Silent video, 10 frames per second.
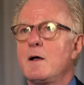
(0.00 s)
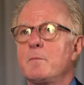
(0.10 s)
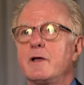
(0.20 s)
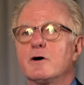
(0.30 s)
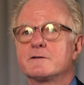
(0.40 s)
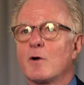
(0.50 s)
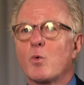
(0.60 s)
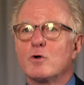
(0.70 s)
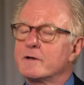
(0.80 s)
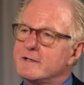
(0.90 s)
Because our
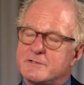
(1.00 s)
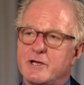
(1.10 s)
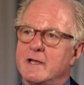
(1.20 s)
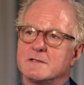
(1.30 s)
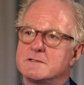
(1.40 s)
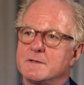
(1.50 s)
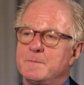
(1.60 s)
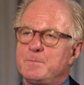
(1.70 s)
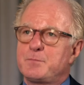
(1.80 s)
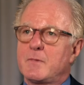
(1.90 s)
world has changed.
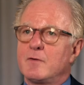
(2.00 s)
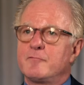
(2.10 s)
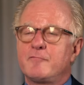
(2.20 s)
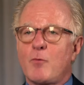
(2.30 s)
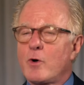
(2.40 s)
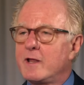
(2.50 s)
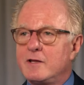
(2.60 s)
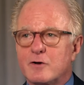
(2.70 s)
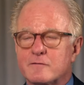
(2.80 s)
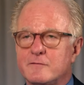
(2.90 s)
40
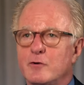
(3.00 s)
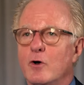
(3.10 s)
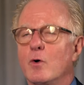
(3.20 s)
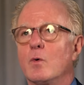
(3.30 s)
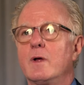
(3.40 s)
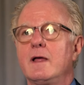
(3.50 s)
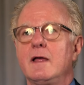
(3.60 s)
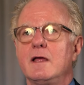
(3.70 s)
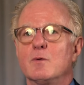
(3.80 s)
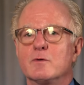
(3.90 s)
years ago,
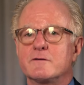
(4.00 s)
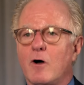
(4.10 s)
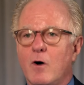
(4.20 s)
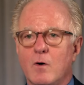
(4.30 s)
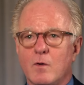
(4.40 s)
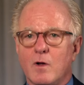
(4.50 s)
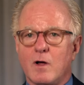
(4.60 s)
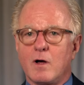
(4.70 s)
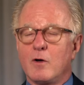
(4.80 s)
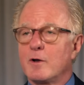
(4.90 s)
it was all
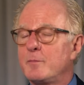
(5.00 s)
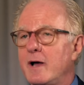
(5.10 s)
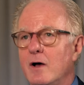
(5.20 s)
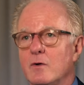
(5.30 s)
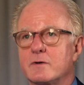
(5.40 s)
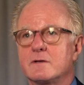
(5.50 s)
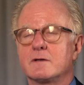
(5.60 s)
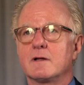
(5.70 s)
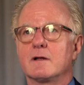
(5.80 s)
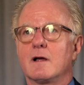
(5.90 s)
about
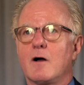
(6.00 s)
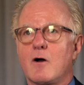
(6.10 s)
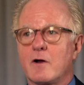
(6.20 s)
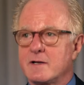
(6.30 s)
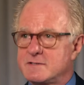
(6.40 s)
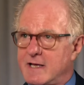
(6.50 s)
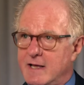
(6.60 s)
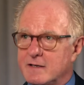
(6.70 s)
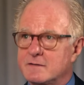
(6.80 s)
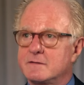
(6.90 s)
heart
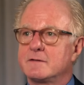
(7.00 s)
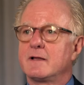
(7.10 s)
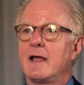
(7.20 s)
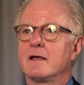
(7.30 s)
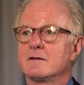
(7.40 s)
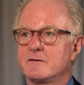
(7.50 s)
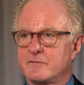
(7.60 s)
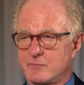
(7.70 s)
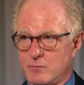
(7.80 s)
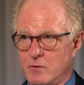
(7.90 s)
attacks and
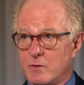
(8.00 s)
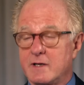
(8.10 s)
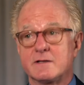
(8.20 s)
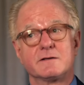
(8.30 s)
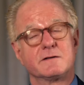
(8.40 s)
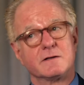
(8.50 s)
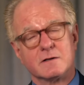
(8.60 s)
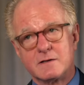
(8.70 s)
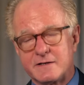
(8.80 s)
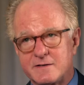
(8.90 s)
stroke. It
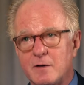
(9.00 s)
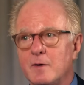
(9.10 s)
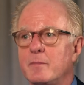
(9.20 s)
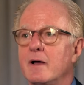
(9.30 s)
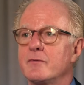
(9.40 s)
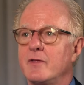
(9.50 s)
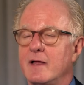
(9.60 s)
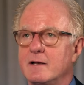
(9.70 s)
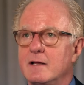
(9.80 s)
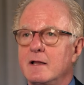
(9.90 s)
still is about
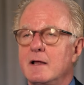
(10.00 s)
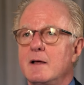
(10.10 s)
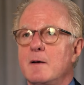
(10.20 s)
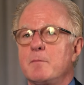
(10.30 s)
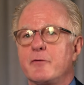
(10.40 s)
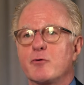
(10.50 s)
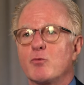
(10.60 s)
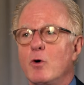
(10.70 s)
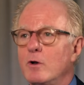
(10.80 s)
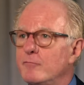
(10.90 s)
that. But the
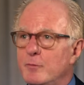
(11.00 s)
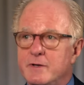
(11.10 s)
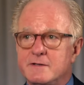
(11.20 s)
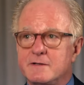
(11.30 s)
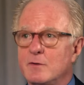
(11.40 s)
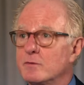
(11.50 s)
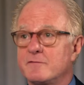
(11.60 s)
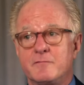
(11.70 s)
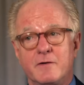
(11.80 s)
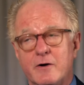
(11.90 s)
role of obesity was
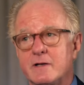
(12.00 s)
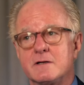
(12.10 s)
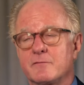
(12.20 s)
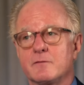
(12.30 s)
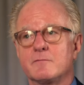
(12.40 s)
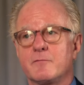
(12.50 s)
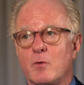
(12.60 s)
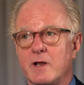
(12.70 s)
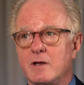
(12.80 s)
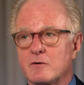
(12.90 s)
very different
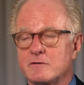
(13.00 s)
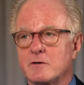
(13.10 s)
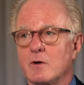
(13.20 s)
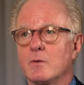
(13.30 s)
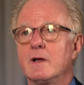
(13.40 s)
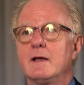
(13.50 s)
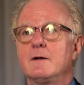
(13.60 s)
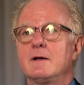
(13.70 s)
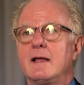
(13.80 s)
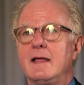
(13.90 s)
40 years ago.
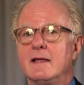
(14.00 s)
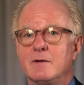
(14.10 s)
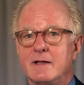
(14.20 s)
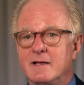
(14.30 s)
It